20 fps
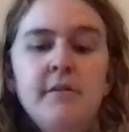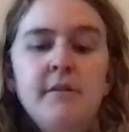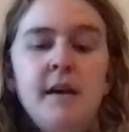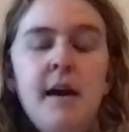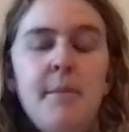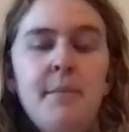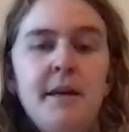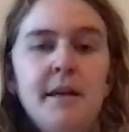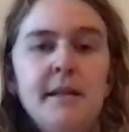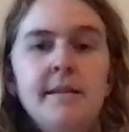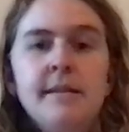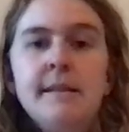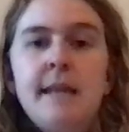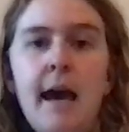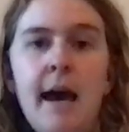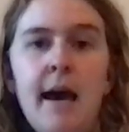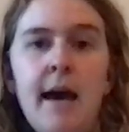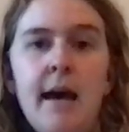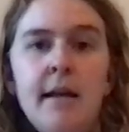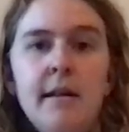topics
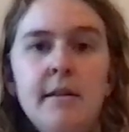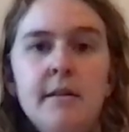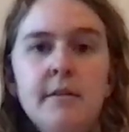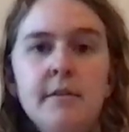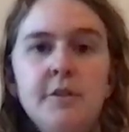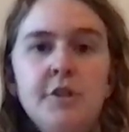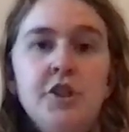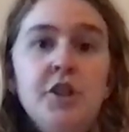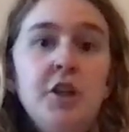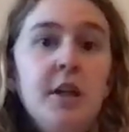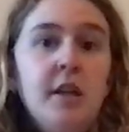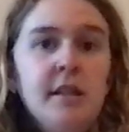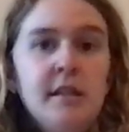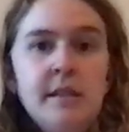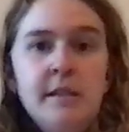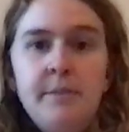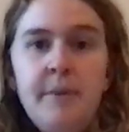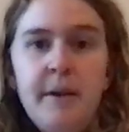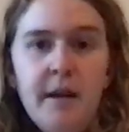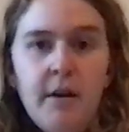that she can
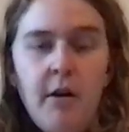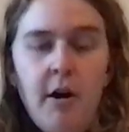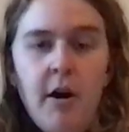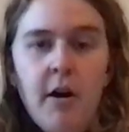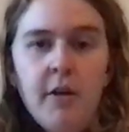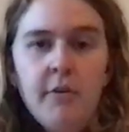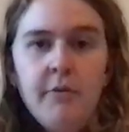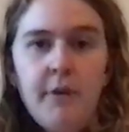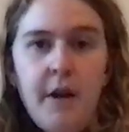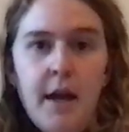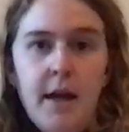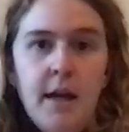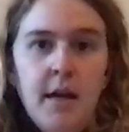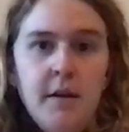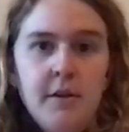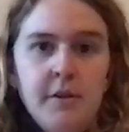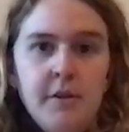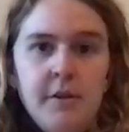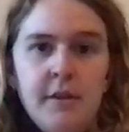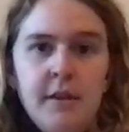speak on,
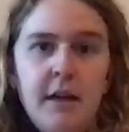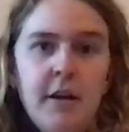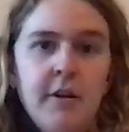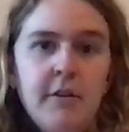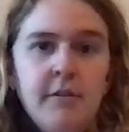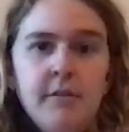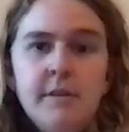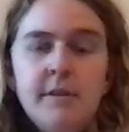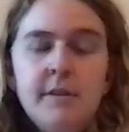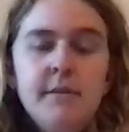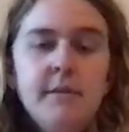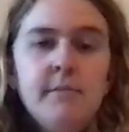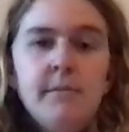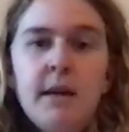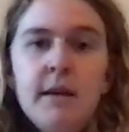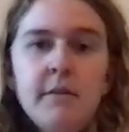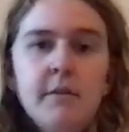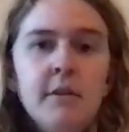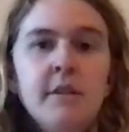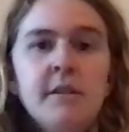right? It's
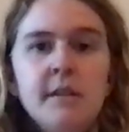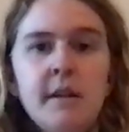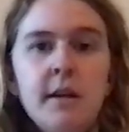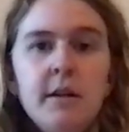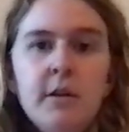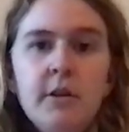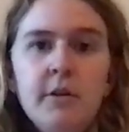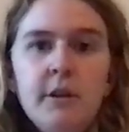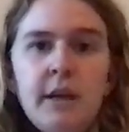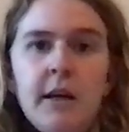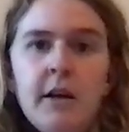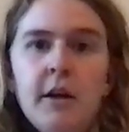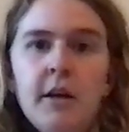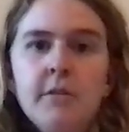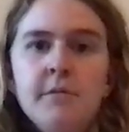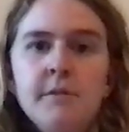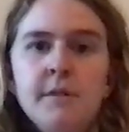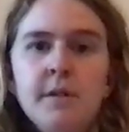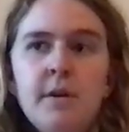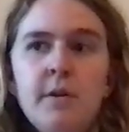not including
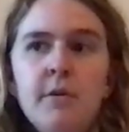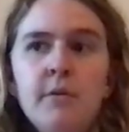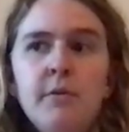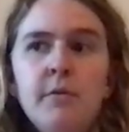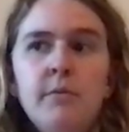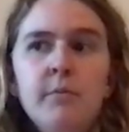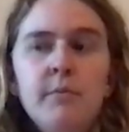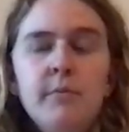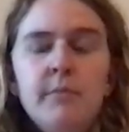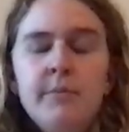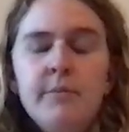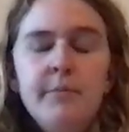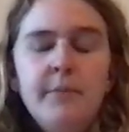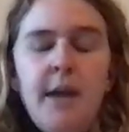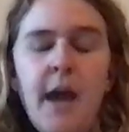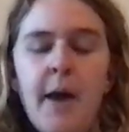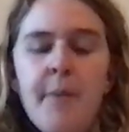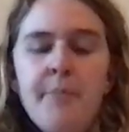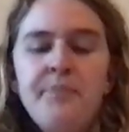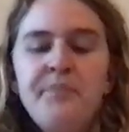her. So,
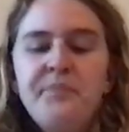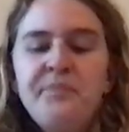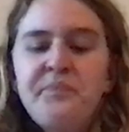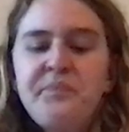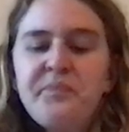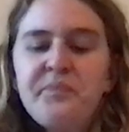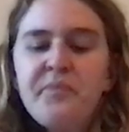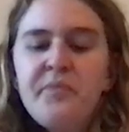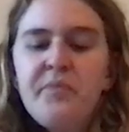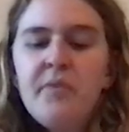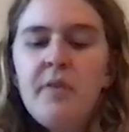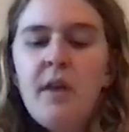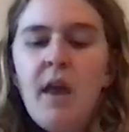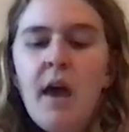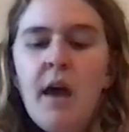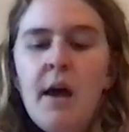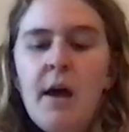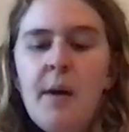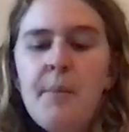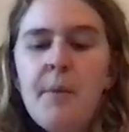yeah.
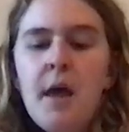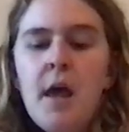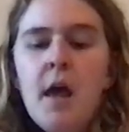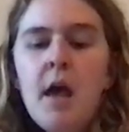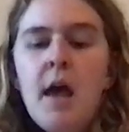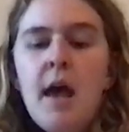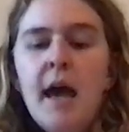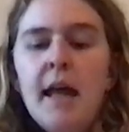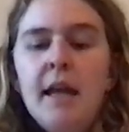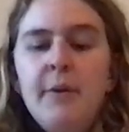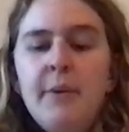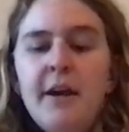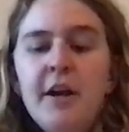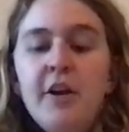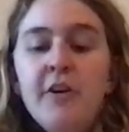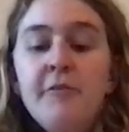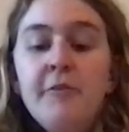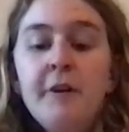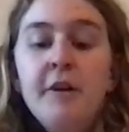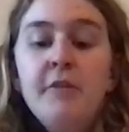Um, anyway,
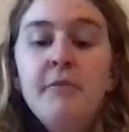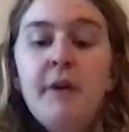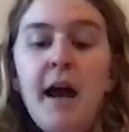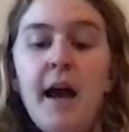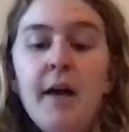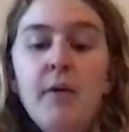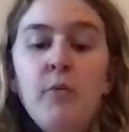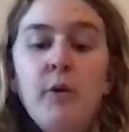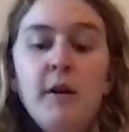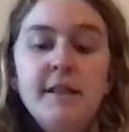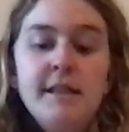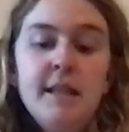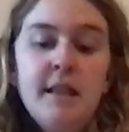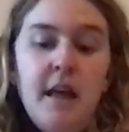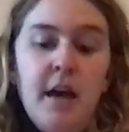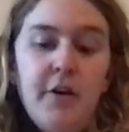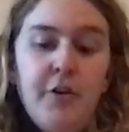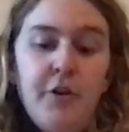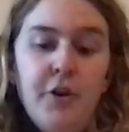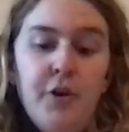her friend Rai was in
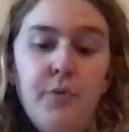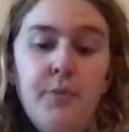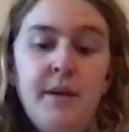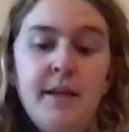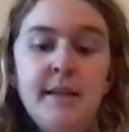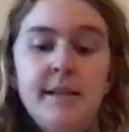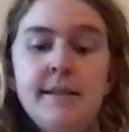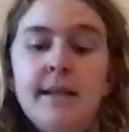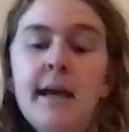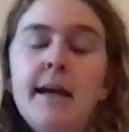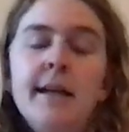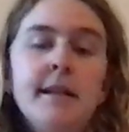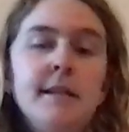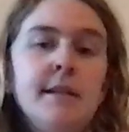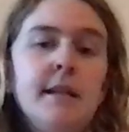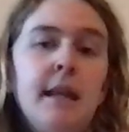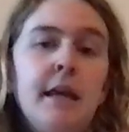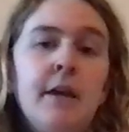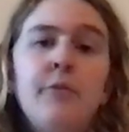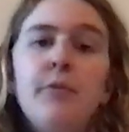that group and decided
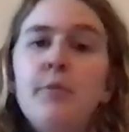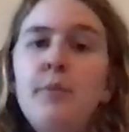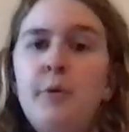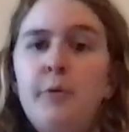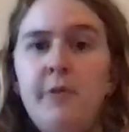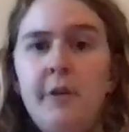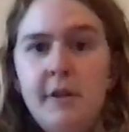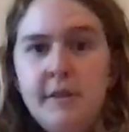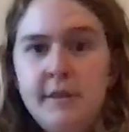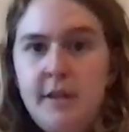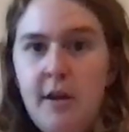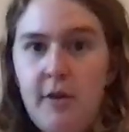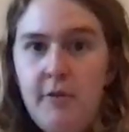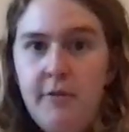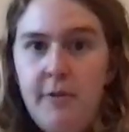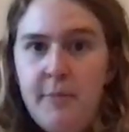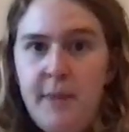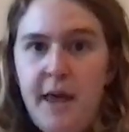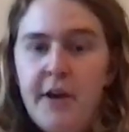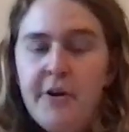to like remove herself
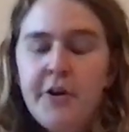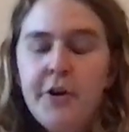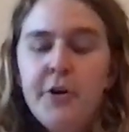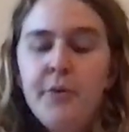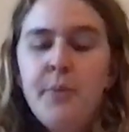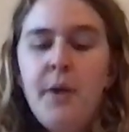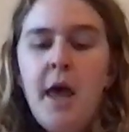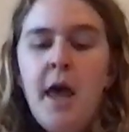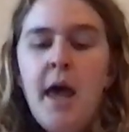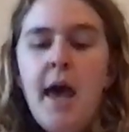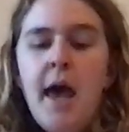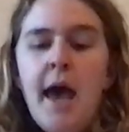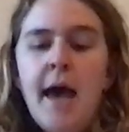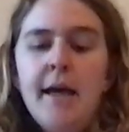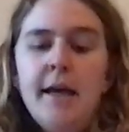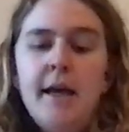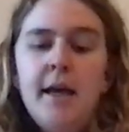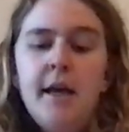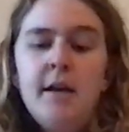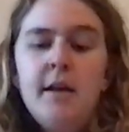from that group.
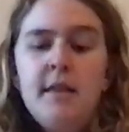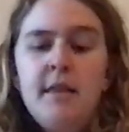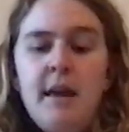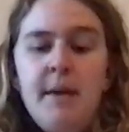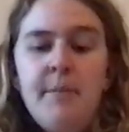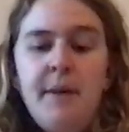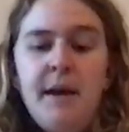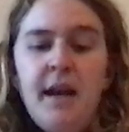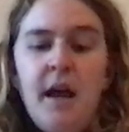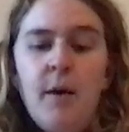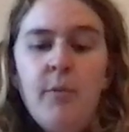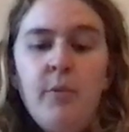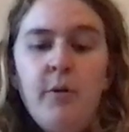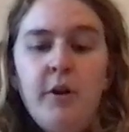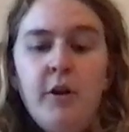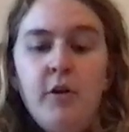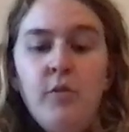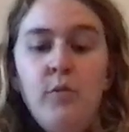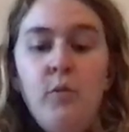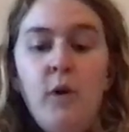And they met up
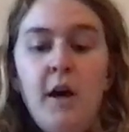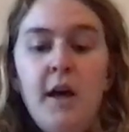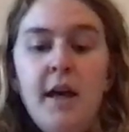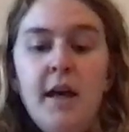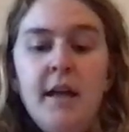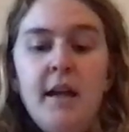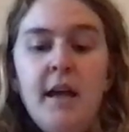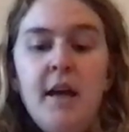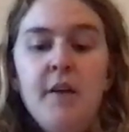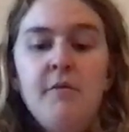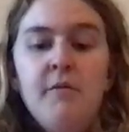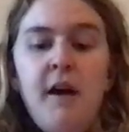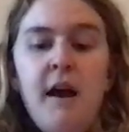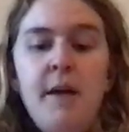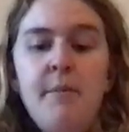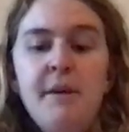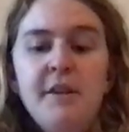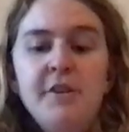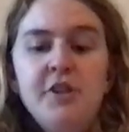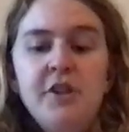one on one, and
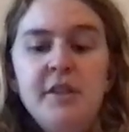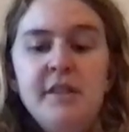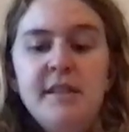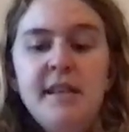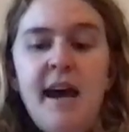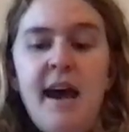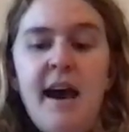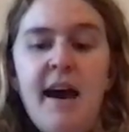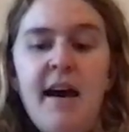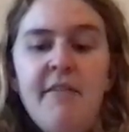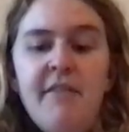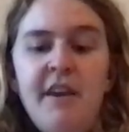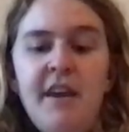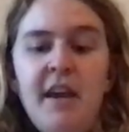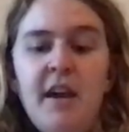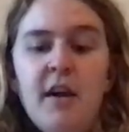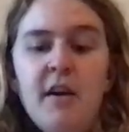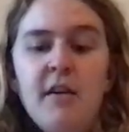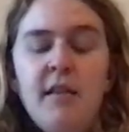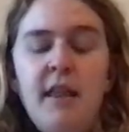Rai mentions
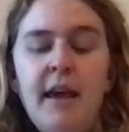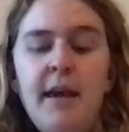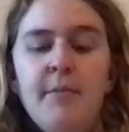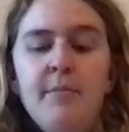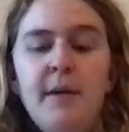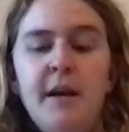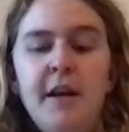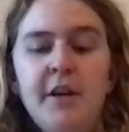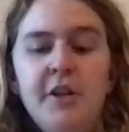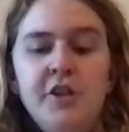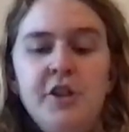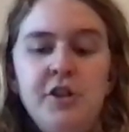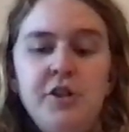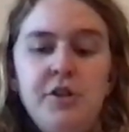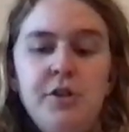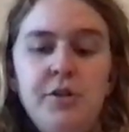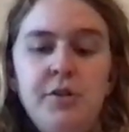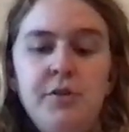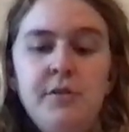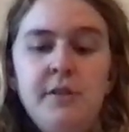having like marriage
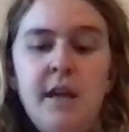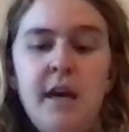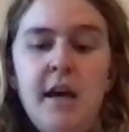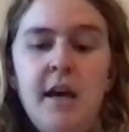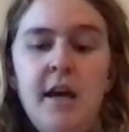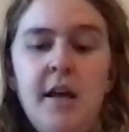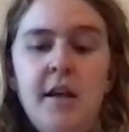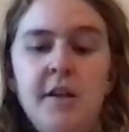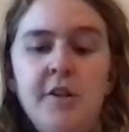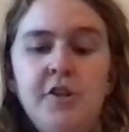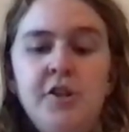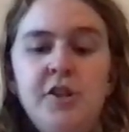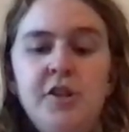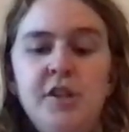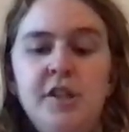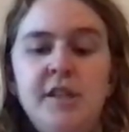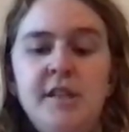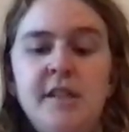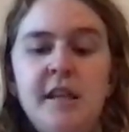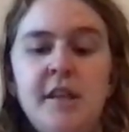issues, and
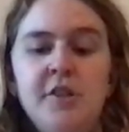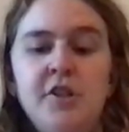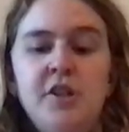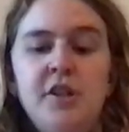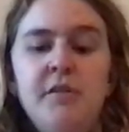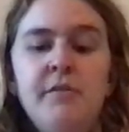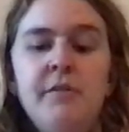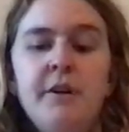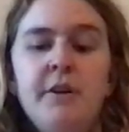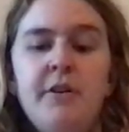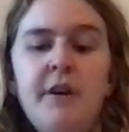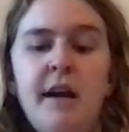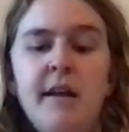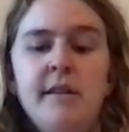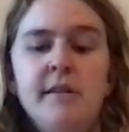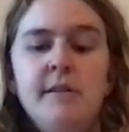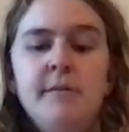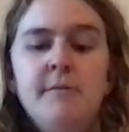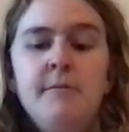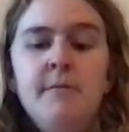she says she
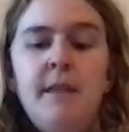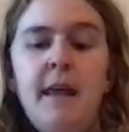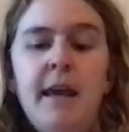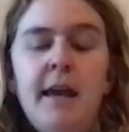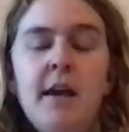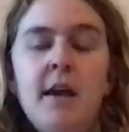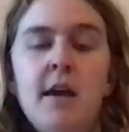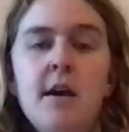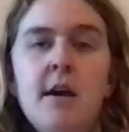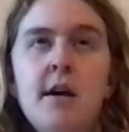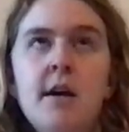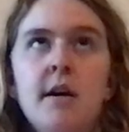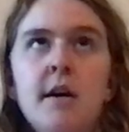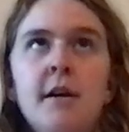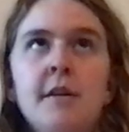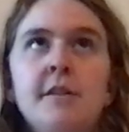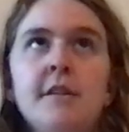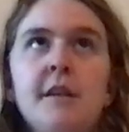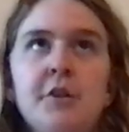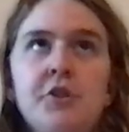regrets like
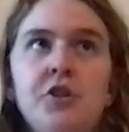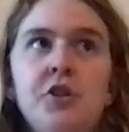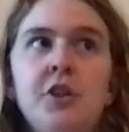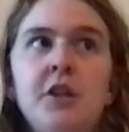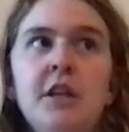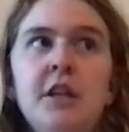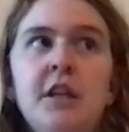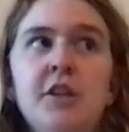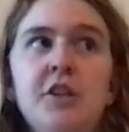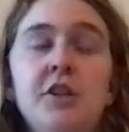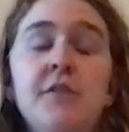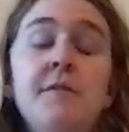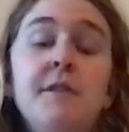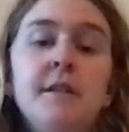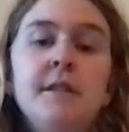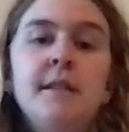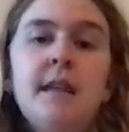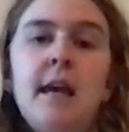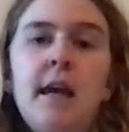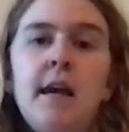essentially she
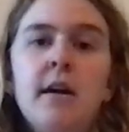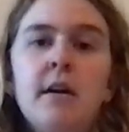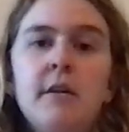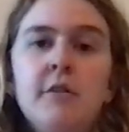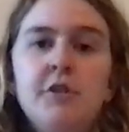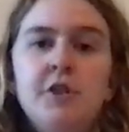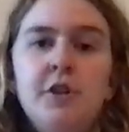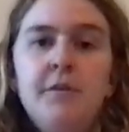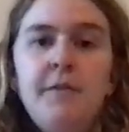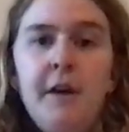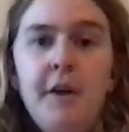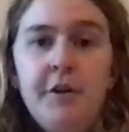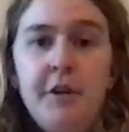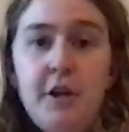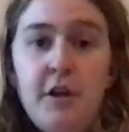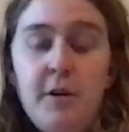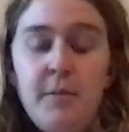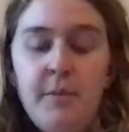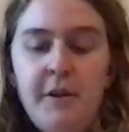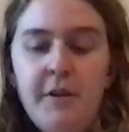feels like she followed
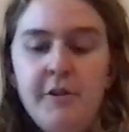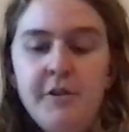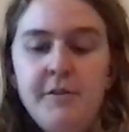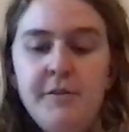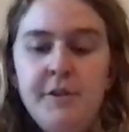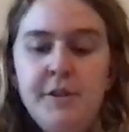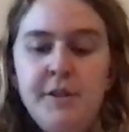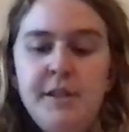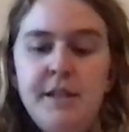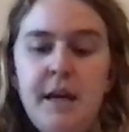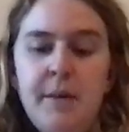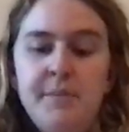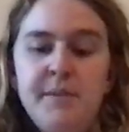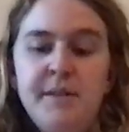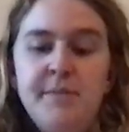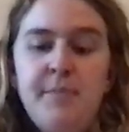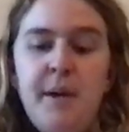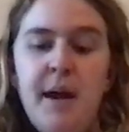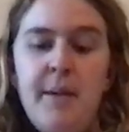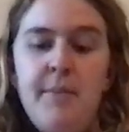in her mother's
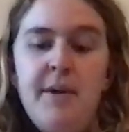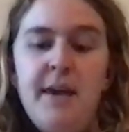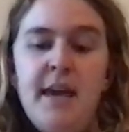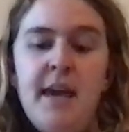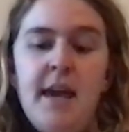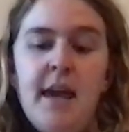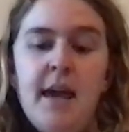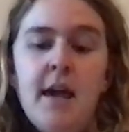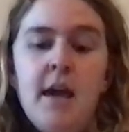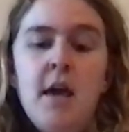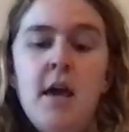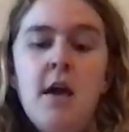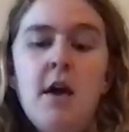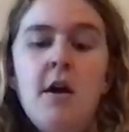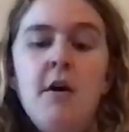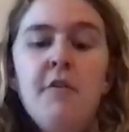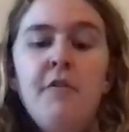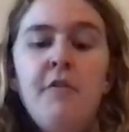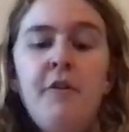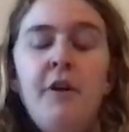footsteps by being
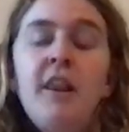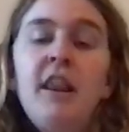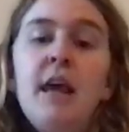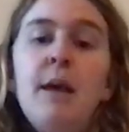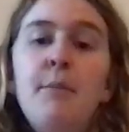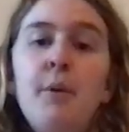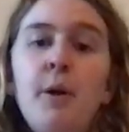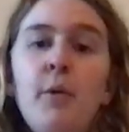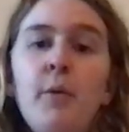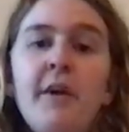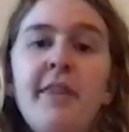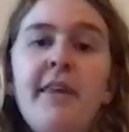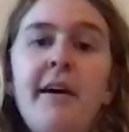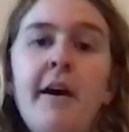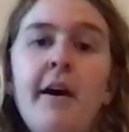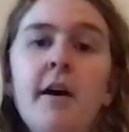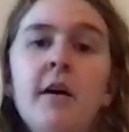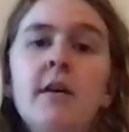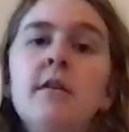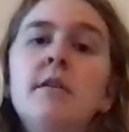free labor with
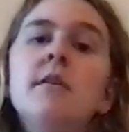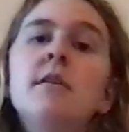and